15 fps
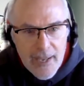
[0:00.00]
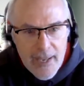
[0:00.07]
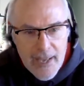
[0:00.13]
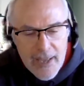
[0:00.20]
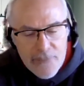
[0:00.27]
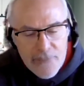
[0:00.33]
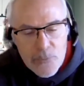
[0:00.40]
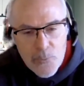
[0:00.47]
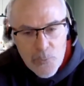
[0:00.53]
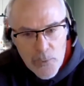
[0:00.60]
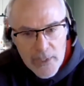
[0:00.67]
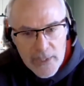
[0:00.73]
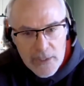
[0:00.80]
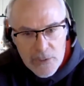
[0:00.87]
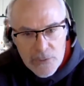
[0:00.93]
haven't
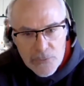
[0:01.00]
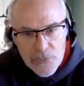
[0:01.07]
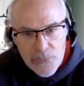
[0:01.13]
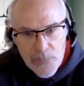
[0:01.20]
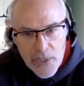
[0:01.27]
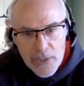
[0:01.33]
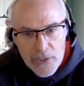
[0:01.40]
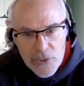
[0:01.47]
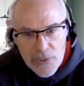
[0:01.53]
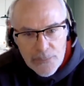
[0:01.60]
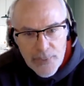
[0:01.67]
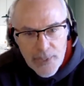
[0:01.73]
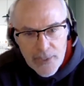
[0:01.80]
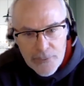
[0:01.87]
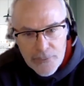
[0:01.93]
worried so much
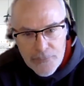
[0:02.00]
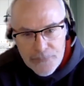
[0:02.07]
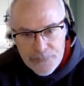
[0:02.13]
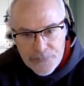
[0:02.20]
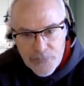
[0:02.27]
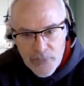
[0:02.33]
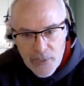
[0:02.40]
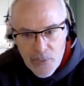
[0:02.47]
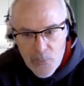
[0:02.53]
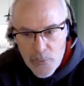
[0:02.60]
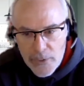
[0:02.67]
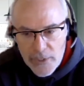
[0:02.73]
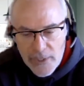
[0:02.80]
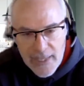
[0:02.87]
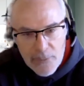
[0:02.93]
about
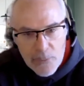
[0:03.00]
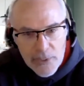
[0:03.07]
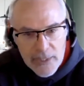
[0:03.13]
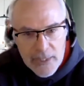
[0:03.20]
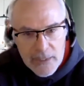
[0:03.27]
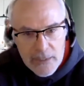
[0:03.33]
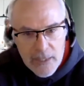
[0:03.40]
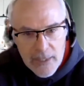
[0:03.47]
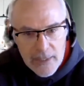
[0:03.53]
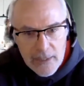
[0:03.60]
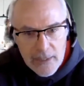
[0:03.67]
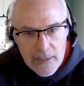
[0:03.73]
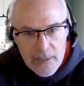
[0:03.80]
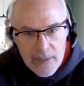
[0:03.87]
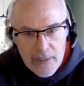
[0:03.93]
what your networking's like,
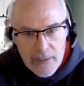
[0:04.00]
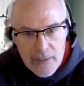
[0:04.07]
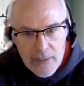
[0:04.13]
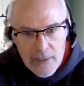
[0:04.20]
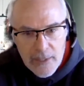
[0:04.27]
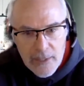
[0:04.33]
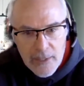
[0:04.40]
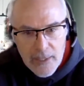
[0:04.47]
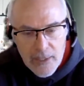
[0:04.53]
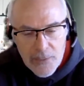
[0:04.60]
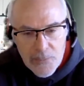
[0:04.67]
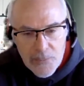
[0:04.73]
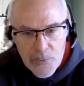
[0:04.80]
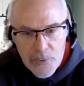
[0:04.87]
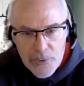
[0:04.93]

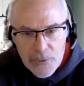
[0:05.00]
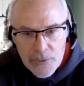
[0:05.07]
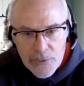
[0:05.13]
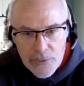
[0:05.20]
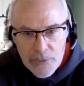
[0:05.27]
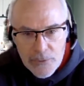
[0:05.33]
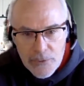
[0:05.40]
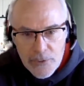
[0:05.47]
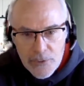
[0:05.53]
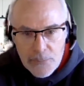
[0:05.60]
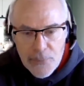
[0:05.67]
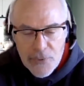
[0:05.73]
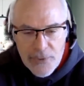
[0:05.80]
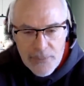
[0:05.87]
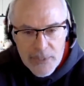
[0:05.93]
what your
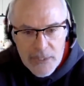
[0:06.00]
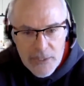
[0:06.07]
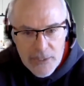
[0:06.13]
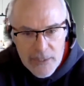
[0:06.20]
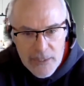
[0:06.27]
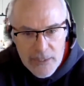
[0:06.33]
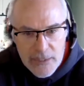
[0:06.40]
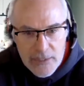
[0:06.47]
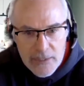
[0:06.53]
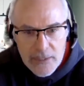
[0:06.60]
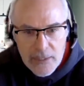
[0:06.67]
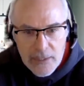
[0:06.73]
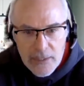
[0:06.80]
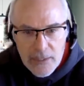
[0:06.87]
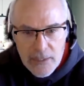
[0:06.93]
perimeter is
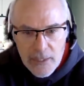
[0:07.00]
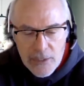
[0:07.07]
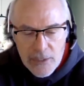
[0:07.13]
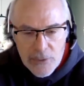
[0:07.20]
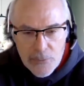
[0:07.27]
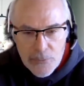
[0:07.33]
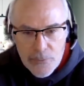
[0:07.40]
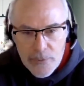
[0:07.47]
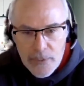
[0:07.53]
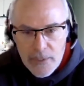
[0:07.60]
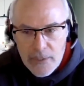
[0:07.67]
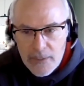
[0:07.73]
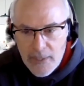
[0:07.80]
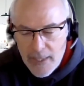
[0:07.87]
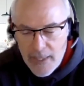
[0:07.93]
in your
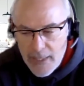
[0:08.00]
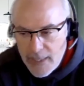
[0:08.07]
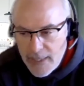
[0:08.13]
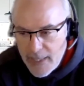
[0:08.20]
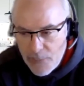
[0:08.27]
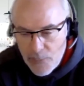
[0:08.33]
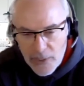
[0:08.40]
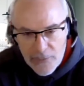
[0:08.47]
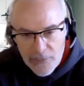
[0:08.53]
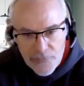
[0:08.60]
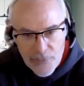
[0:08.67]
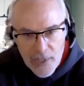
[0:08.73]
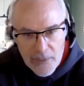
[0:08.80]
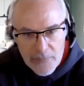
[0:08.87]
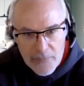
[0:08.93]
own network
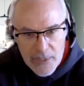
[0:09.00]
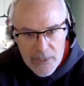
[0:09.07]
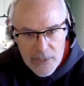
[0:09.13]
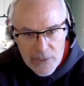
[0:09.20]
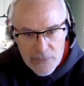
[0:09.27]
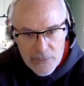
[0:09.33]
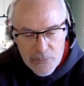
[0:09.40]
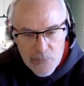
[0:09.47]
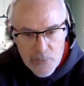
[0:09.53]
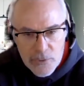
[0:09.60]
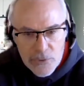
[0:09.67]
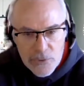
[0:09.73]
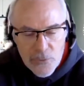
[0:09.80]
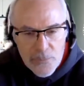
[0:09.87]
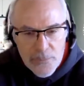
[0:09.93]
environment. What
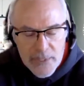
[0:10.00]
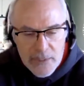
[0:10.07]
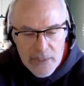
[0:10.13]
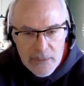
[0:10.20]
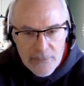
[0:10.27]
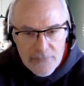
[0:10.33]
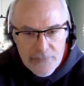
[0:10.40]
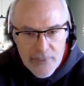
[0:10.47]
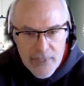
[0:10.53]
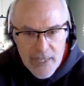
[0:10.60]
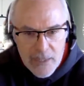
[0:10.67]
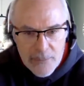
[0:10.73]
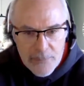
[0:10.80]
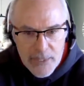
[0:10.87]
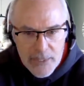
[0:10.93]
scope is there for
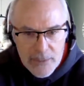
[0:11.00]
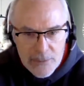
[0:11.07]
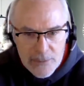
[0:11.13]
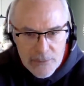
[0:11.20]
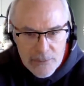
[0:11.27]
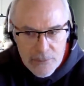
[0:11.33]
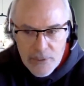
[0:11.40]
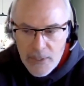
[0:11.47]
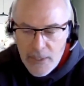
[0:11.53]
anybody to